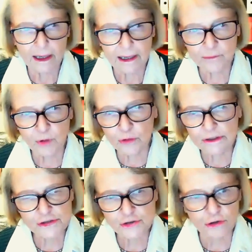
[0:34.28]
I'm
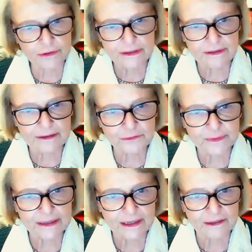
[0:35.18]
only sorry that
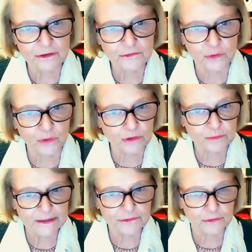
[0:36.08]
we cannot all
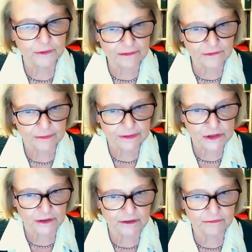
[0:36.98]
be together in
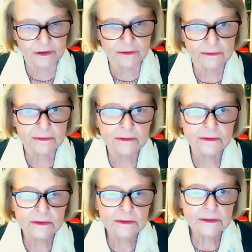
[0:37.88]
Geneva,
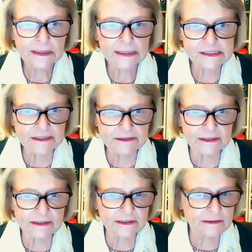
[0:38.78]
a
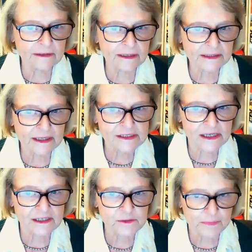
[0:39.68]
city that
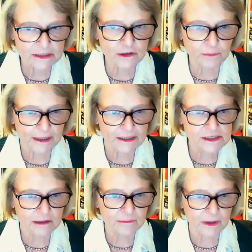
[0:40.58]
has a special
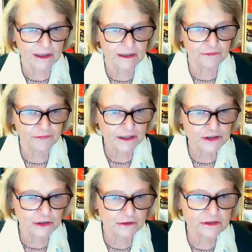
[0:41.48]
place in my
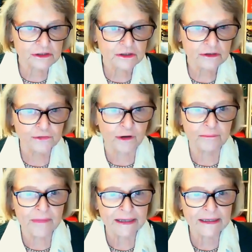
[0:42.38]
affections
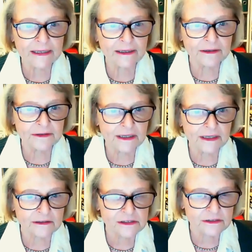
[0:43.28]
from many
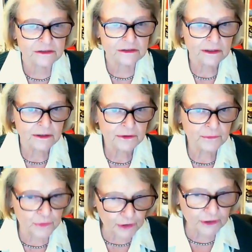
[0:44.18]
years
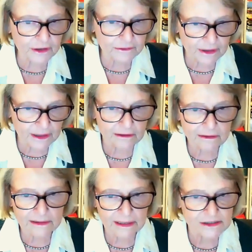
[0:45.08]
working
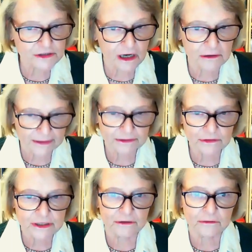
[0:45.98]
there as
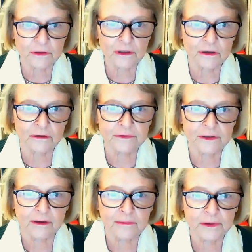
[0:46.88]
Director General of
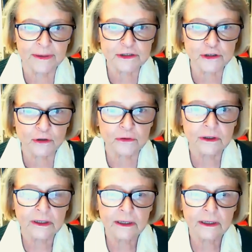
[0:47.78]
the WHO,